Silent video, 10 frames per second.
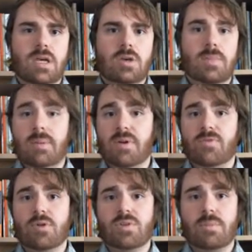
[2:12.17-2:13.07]
and maybe a
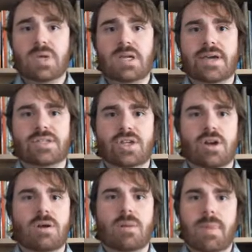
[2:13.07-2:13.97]
first-round pick next
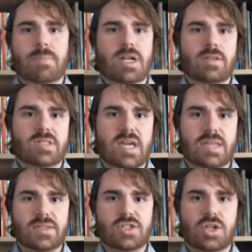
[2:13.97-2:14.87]
year, or maybe another
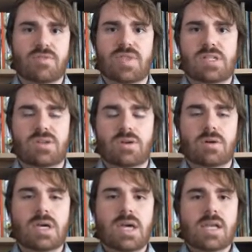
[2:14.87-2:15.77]
second this year if they do.
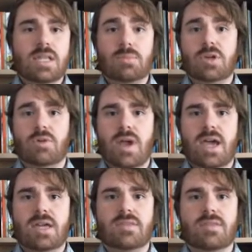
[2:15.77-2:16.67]
That'd be
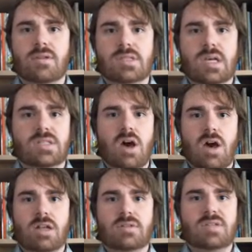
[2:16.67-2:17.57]
great. There's a
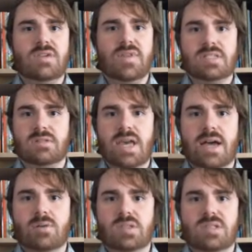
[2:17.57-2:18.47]
ton of defensive
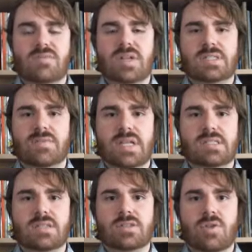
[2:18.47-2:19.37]
tackles and defensive ends
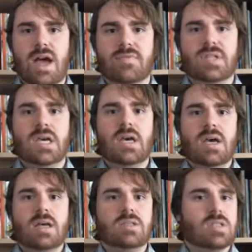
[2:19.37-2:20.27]
in this draft.
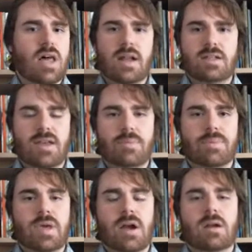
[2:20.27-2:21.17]
There's a lot of depth
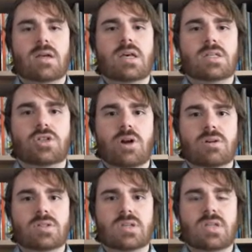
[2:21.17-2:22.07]
there. The
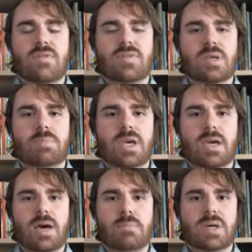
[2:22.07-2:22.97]
Chargers could definitely pick
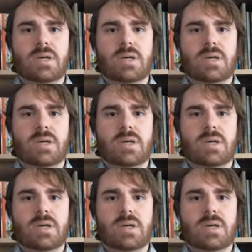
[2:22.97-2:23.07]
up